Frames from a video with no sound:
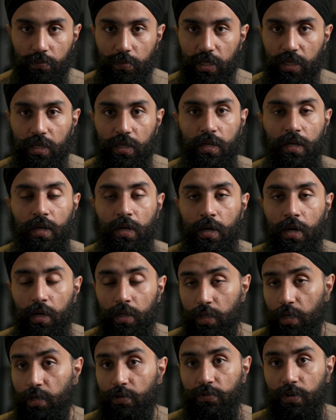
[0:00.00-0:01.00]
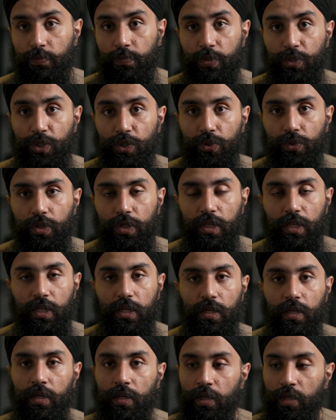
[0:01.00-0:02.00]
me a lot of
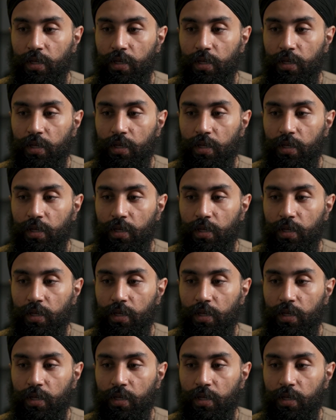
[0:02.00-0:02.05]
opportunity.